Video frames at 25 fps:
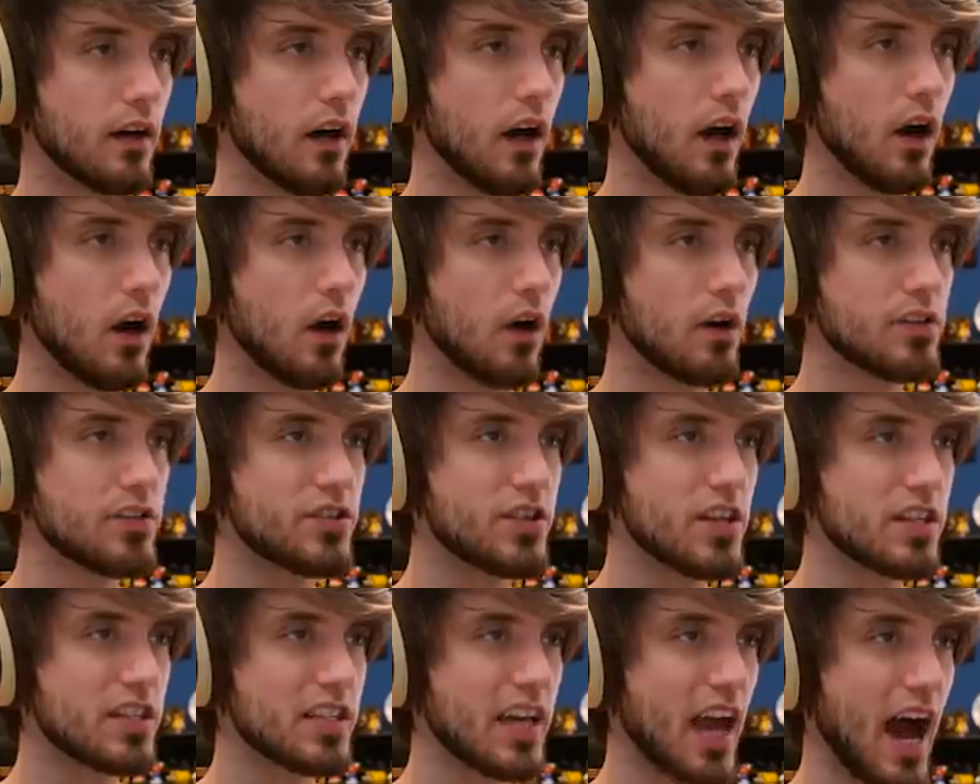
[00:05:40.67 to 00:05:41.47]
Oh, it's
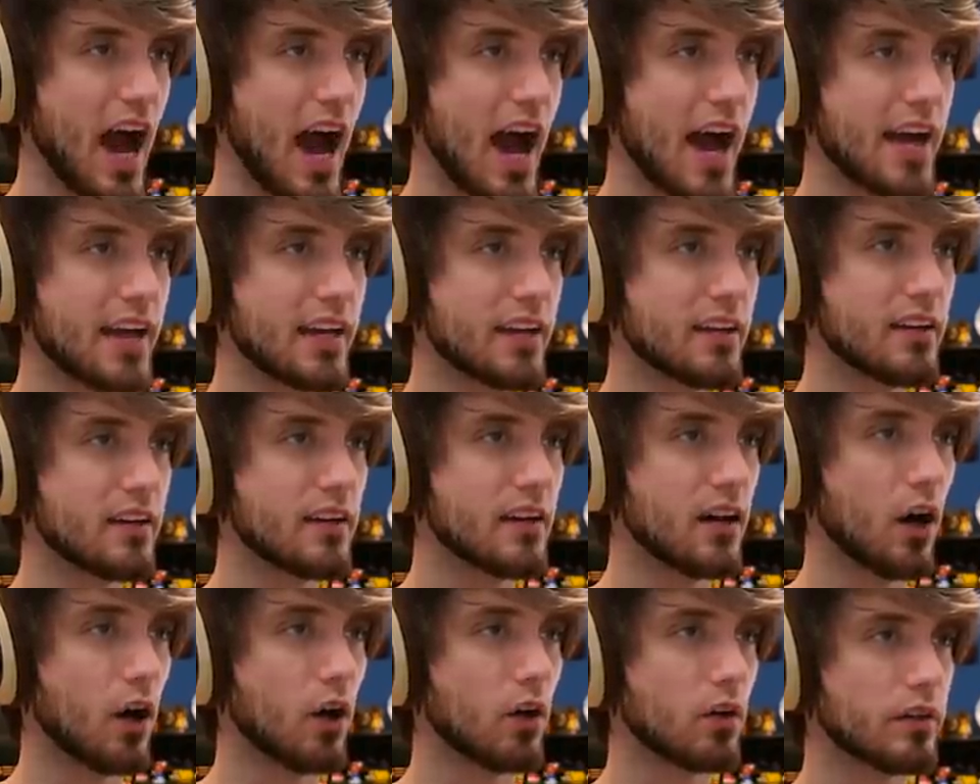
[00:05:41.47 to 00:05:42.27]
this guy,
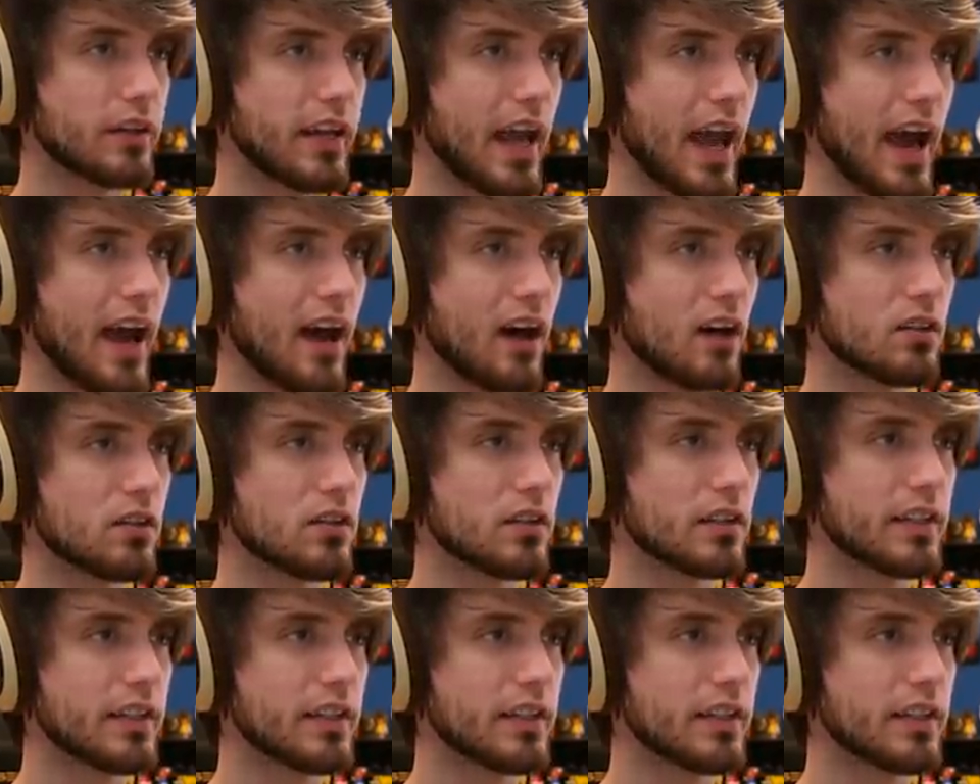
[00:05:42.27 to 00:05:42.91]
or gal.